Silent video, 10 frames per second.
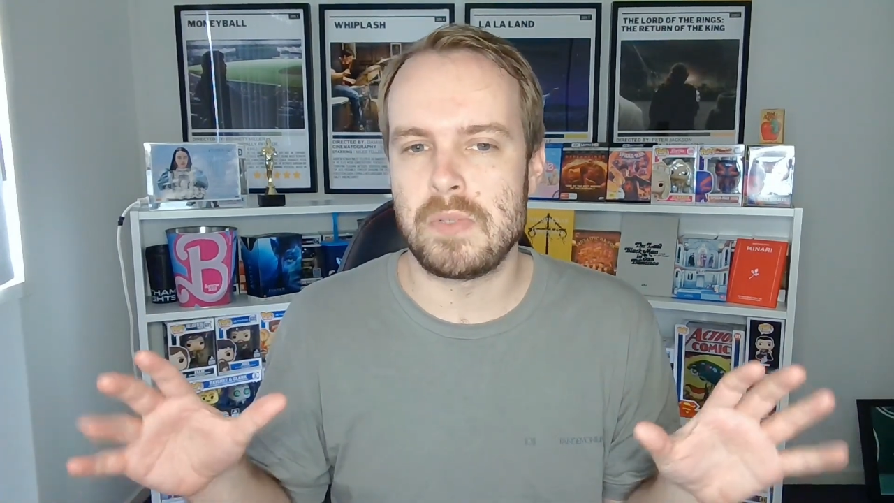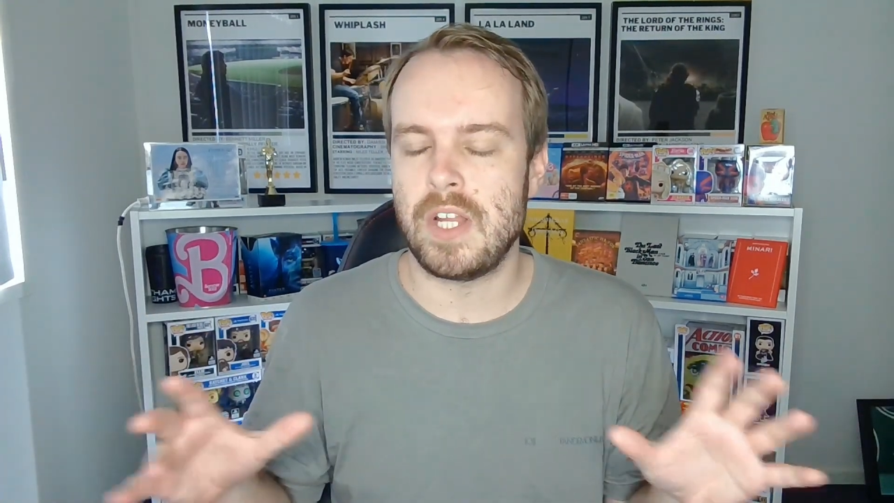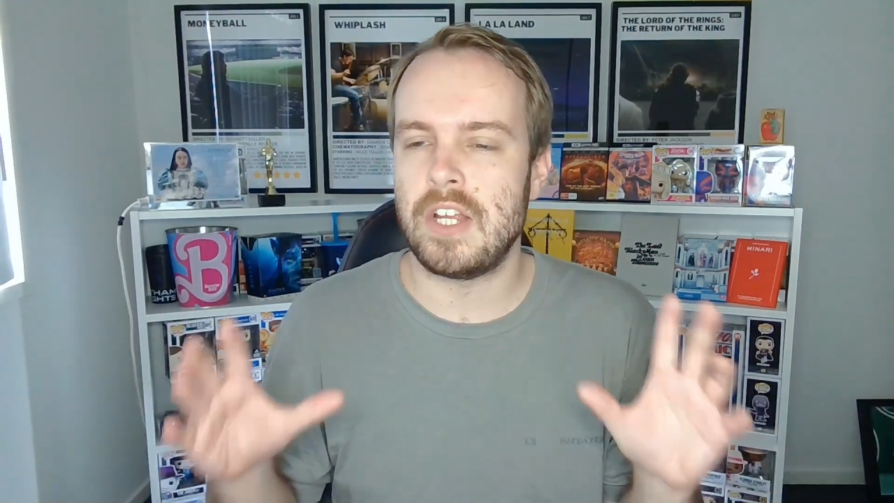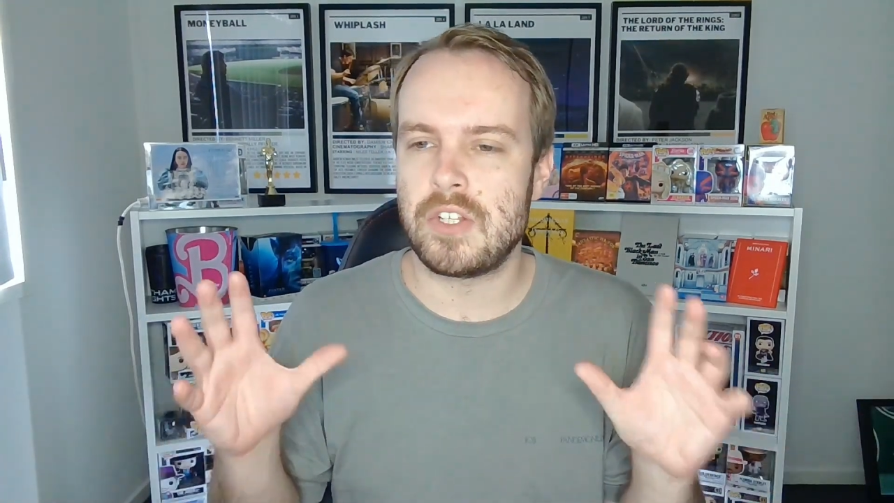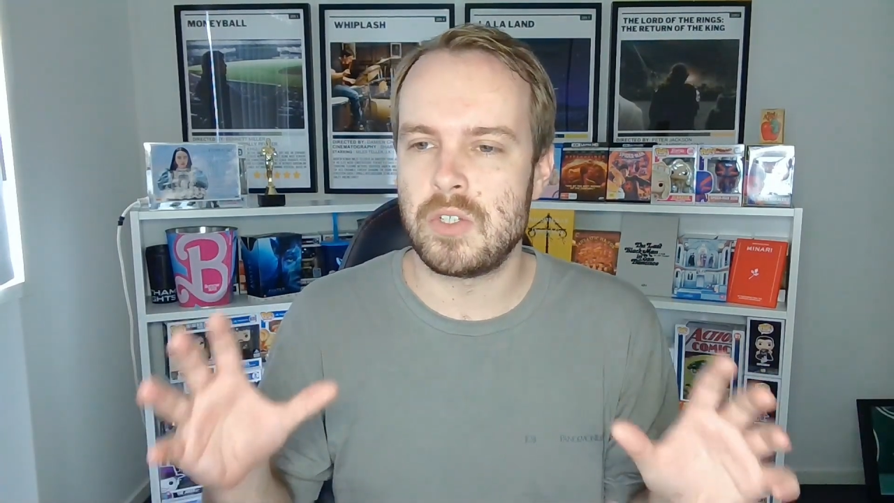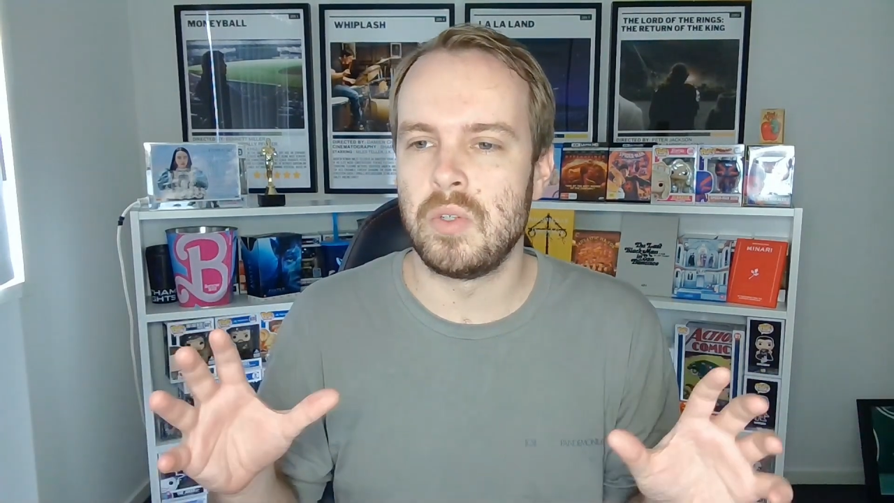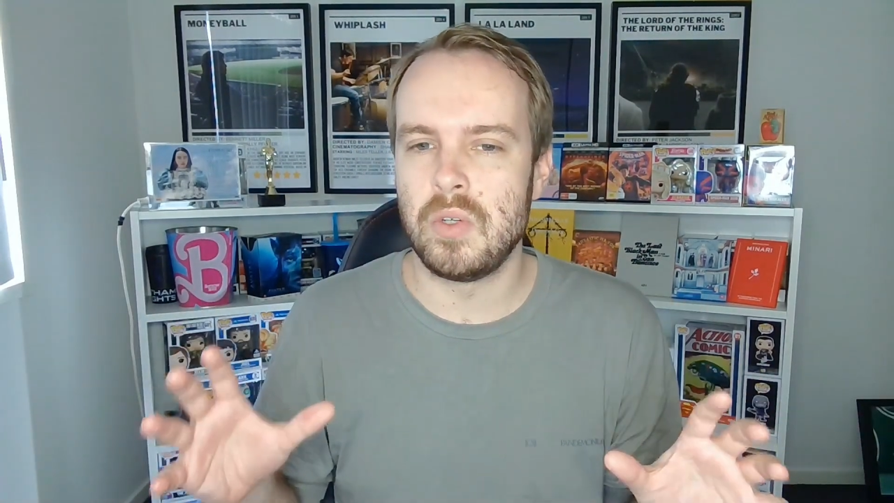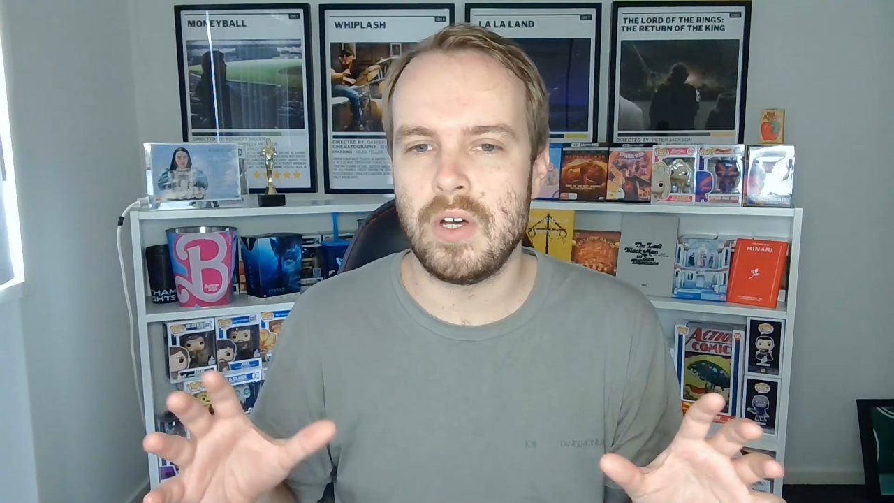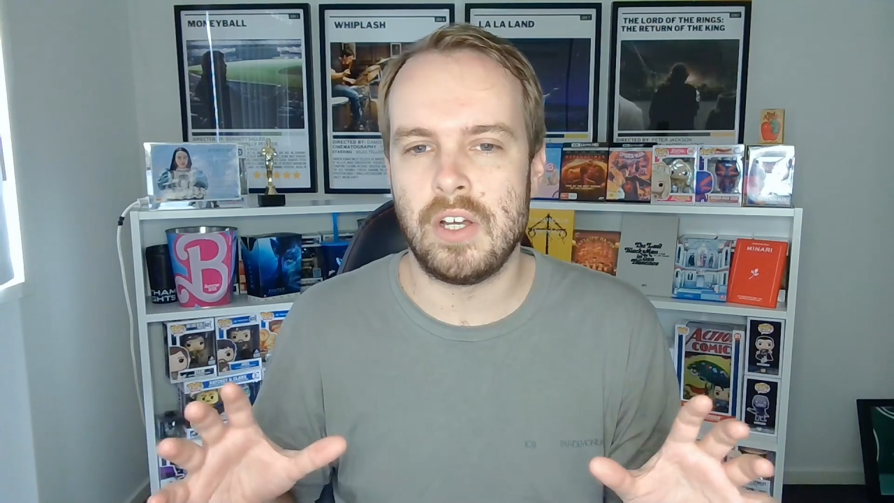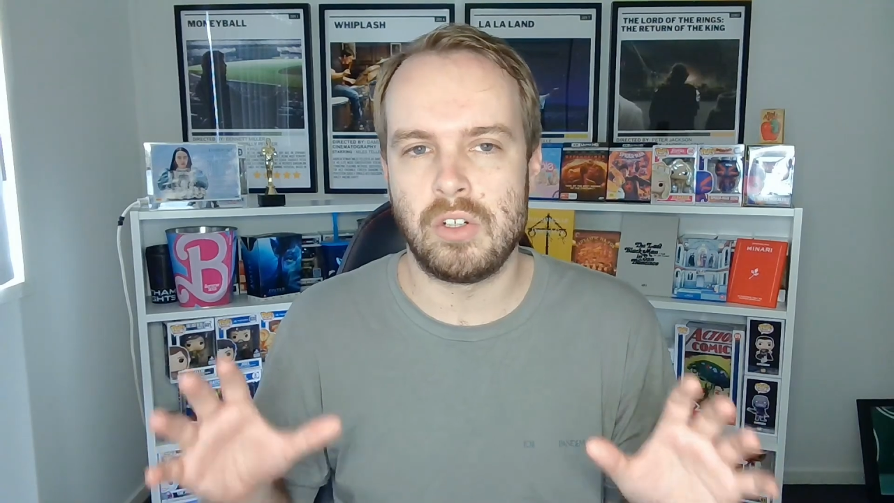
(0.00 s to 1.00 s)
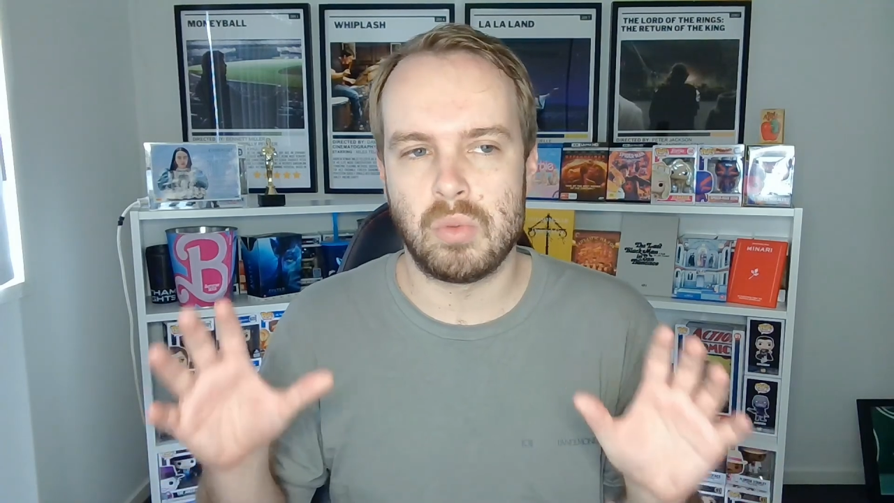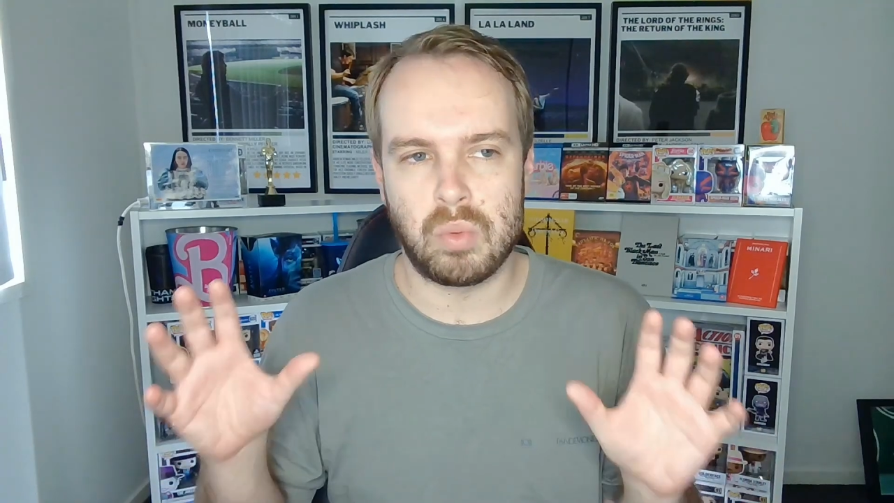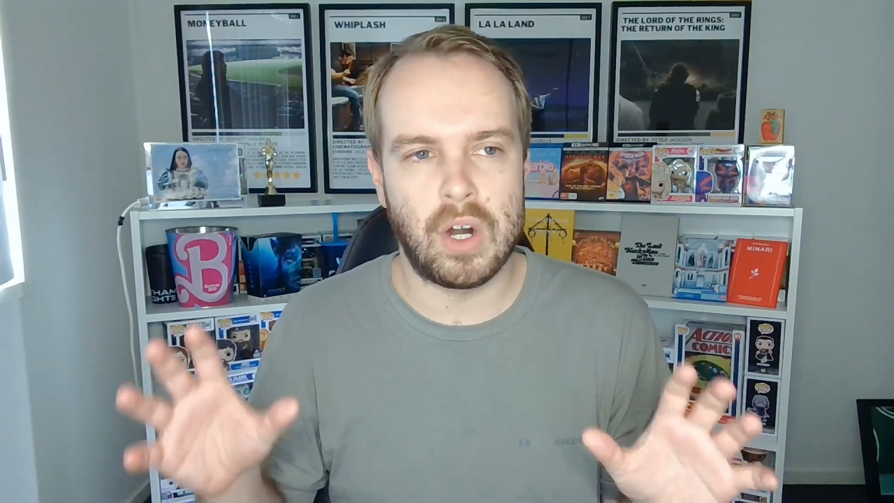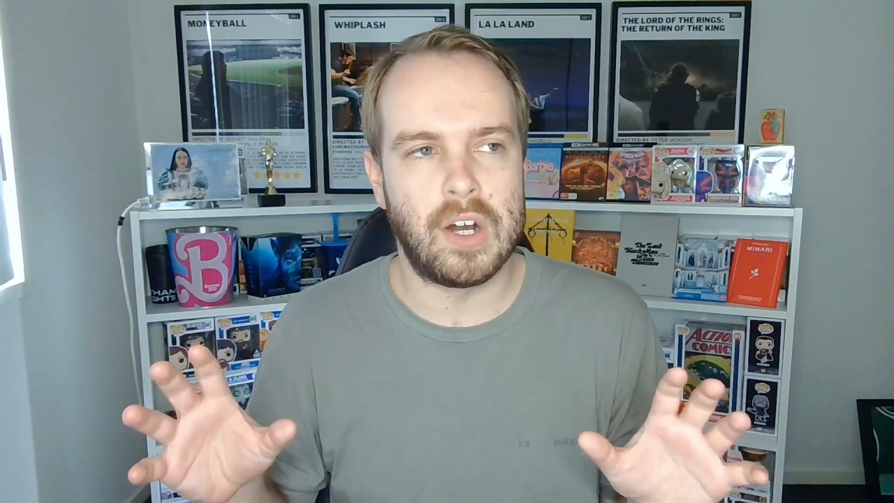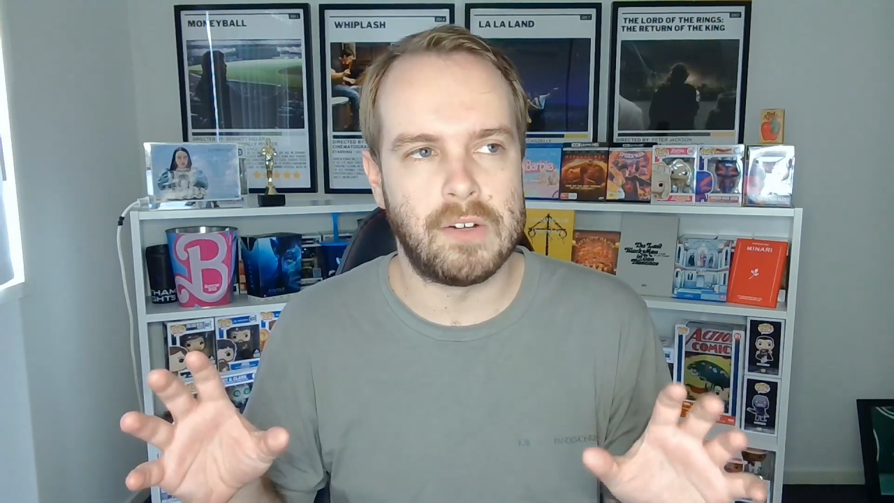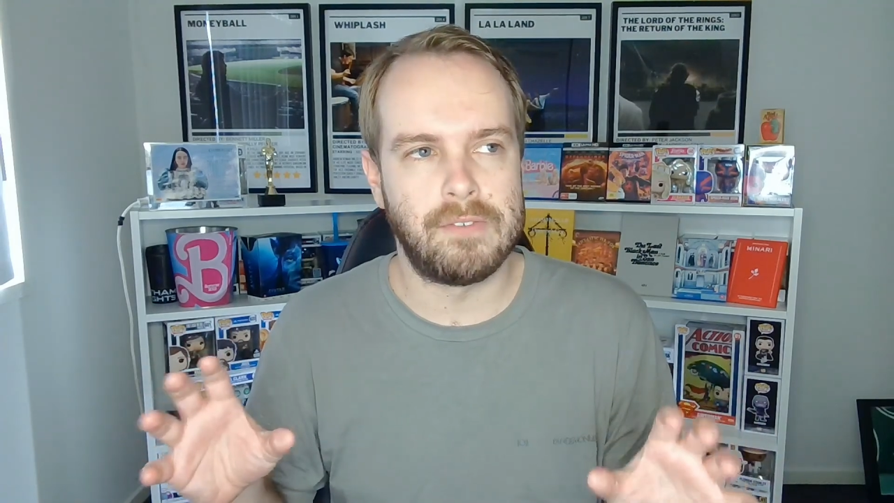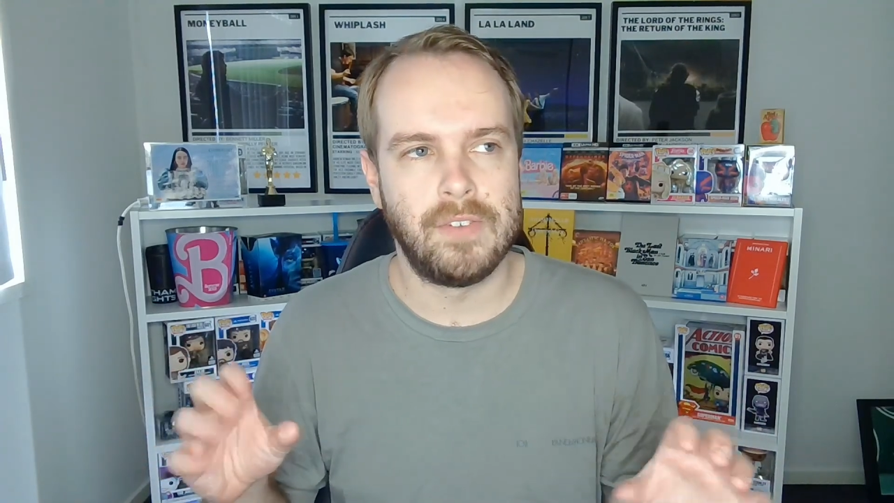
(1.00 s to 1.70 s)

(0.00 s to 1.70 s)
I saw a graph